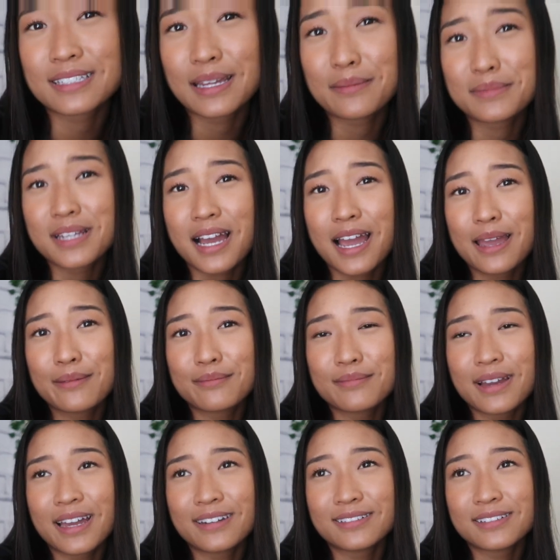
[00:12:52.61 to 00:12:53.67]
same
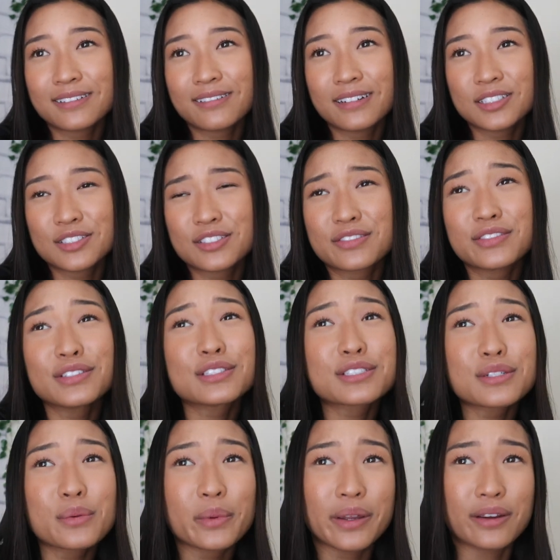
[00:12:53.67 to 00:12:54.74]
time, I don't know, I just feel
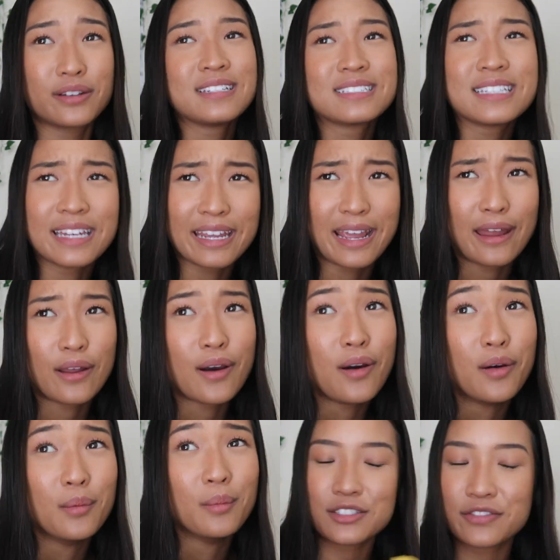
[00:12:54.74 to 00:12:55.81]
so weird sitting at
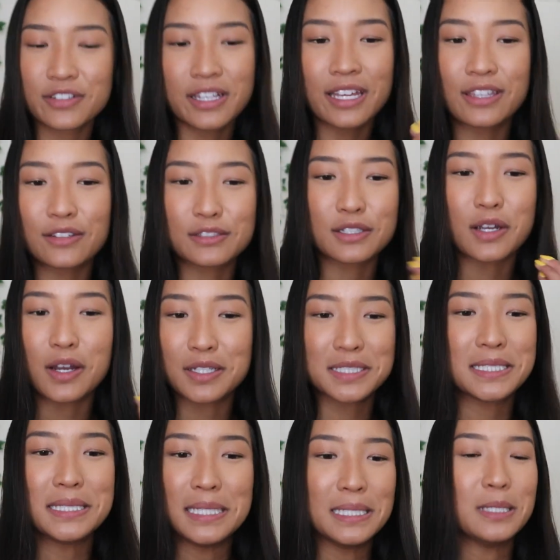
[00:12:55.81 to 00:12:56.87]
home. I just feel like there's a
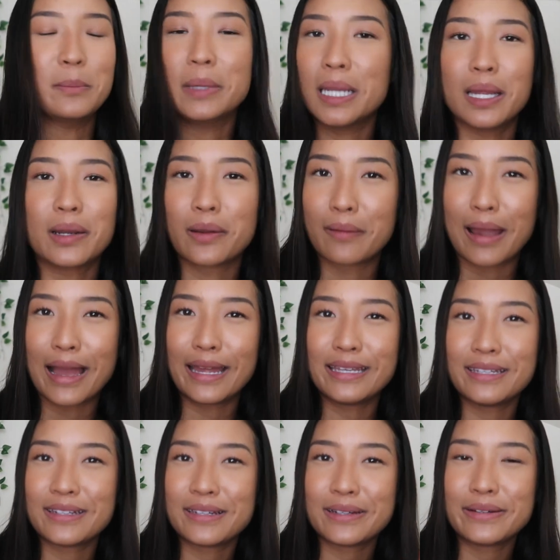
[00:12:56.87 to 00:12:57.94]
constant need to be on a
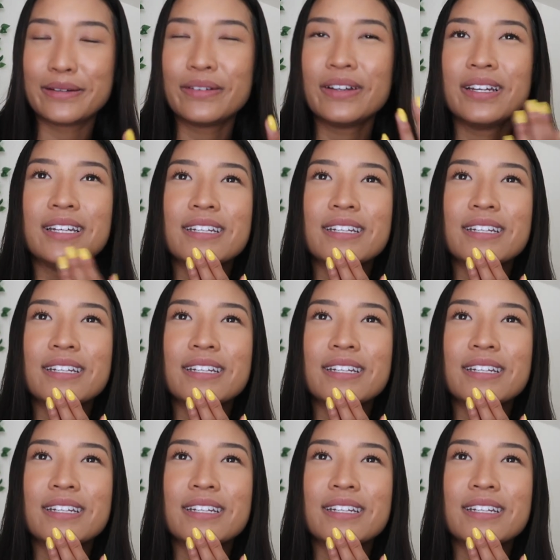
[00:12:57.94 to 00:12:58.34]
grind, you know?